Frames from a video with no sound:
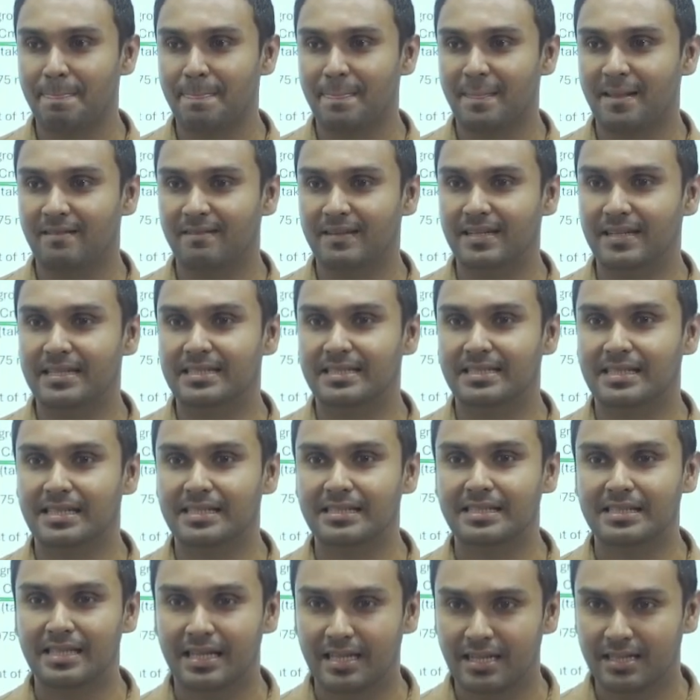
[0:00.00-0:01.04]
We discussed
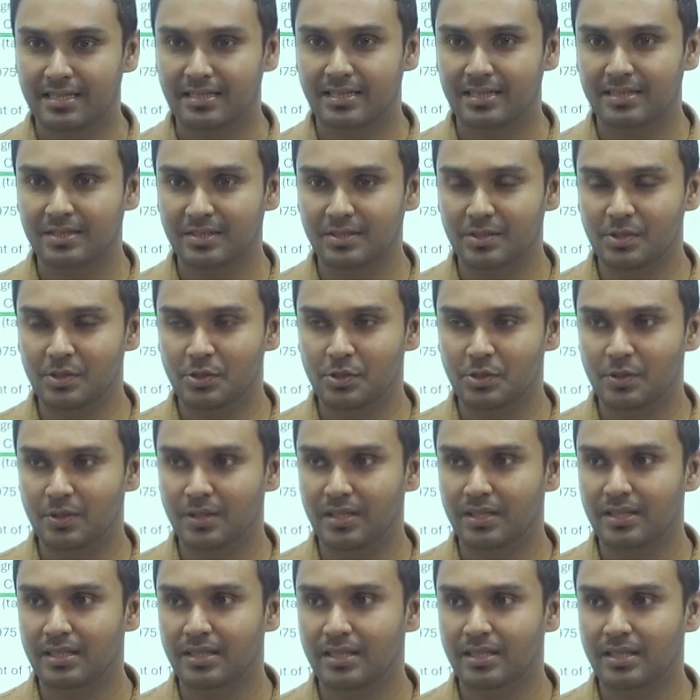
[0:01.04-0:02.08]
that usually
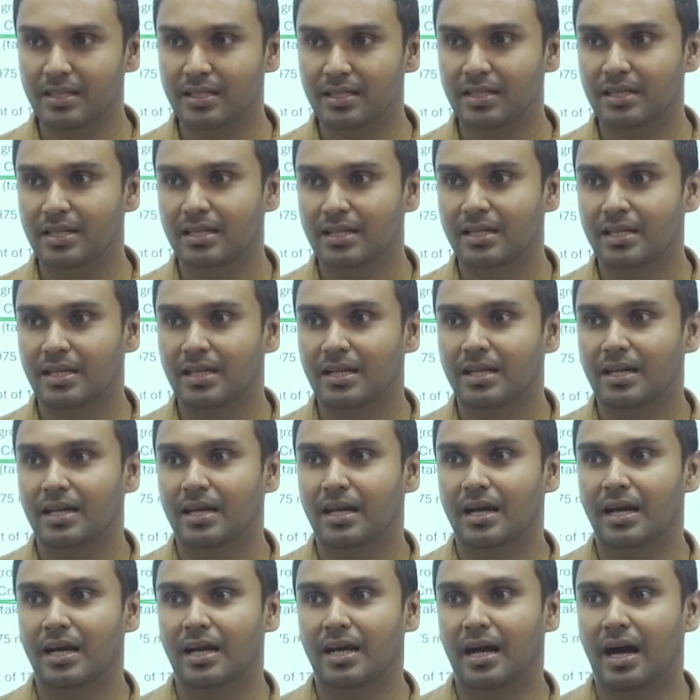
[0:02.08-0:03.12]
the
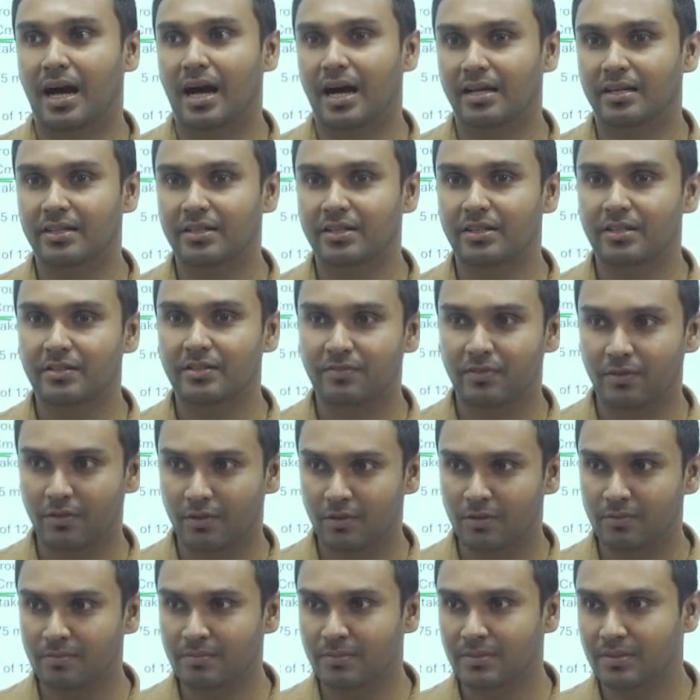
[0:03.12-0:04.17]

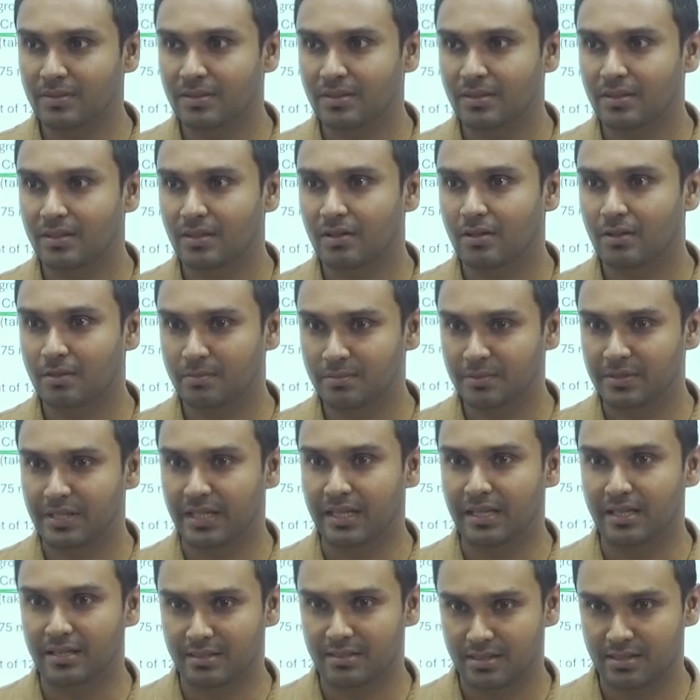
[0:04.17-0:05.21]
ununiform
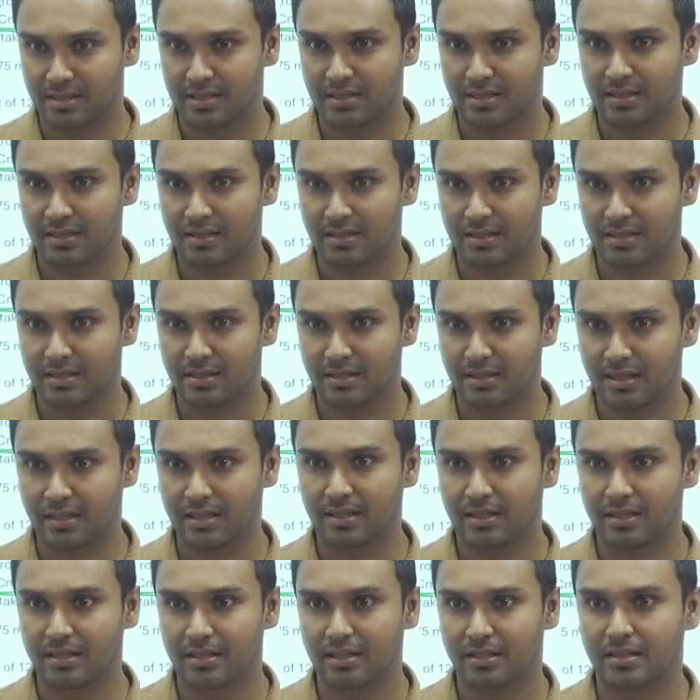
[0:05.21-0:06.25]
objects, right,
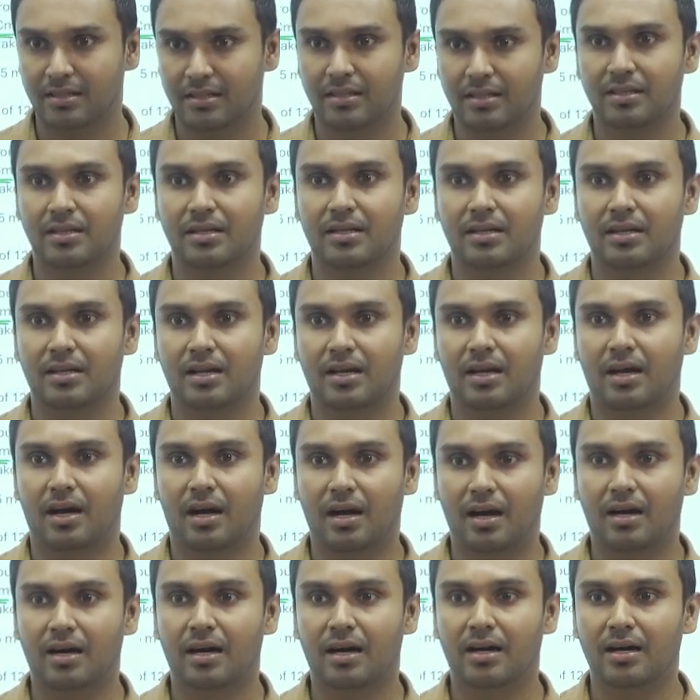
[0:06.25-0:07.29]

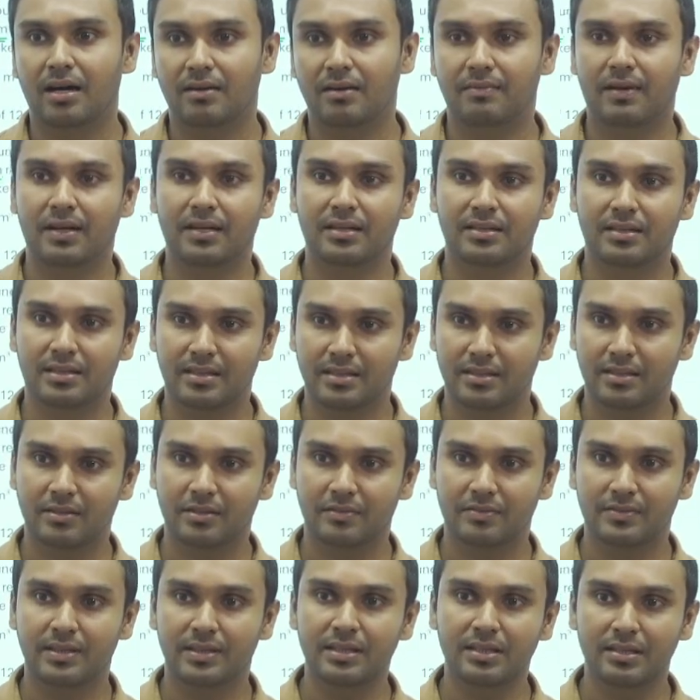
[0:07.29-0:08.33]
are 1/3
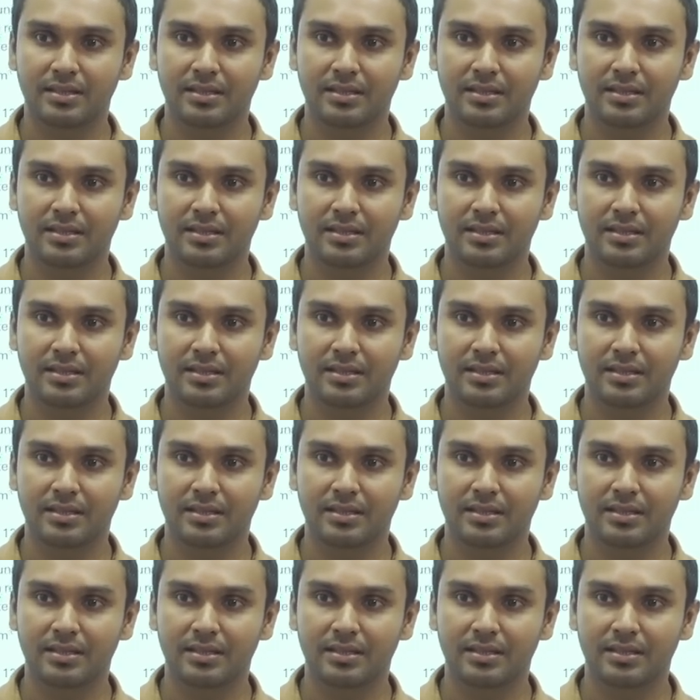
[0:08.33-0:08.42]
of the.